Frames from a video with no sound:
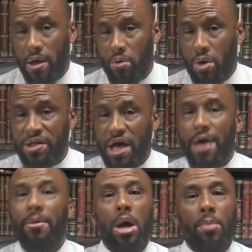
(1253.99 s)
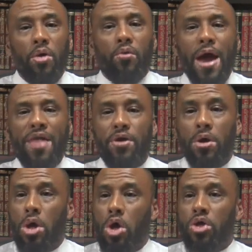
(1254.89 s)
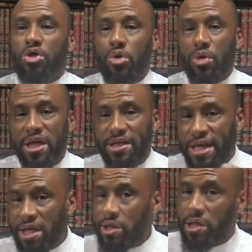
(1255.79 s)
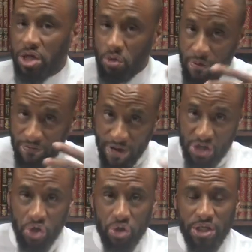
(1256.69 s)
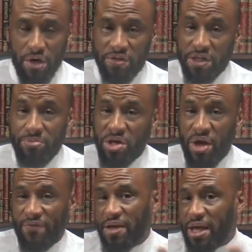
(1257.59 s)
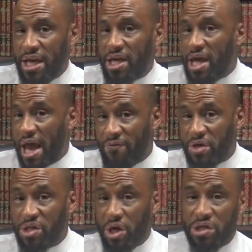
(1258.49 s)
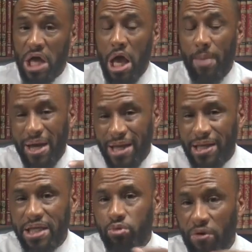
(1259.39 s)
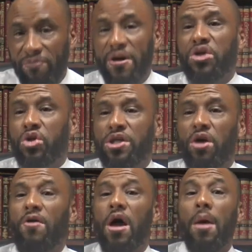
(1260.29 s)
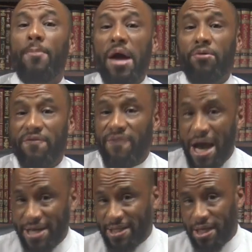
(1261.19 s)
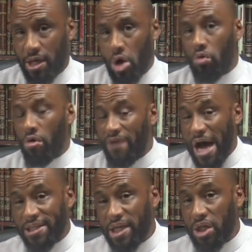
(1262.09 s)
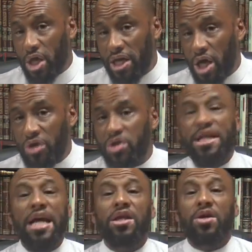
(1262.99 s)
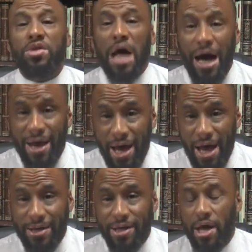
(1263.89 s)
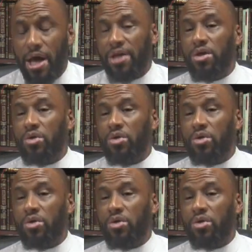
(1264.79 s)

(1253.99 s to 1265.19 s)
one time, but rather to continually to refresh yourself. Doesn't mean you have to get into every dars, but at least refresh yourself by revising, revising and understanding those ayat and